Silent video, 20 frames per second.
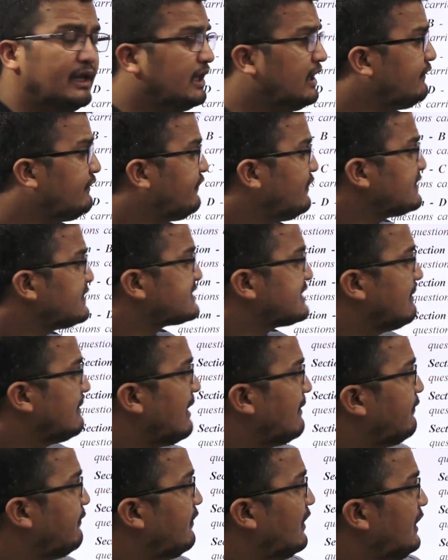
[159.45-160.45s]
If you sum
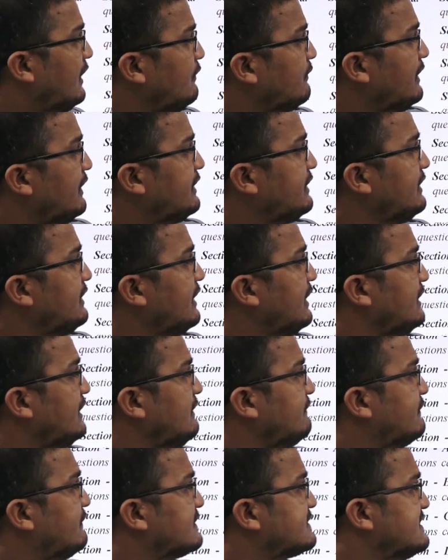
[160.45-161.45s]
up 120,
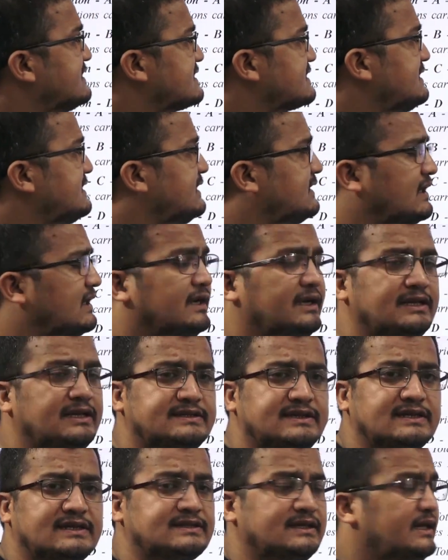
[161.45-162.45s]
84, 60,
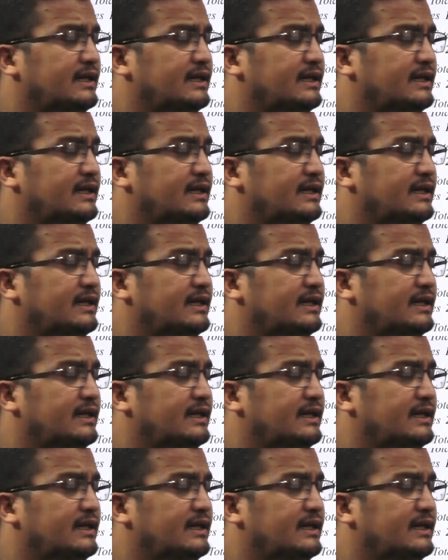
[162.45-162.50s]
36,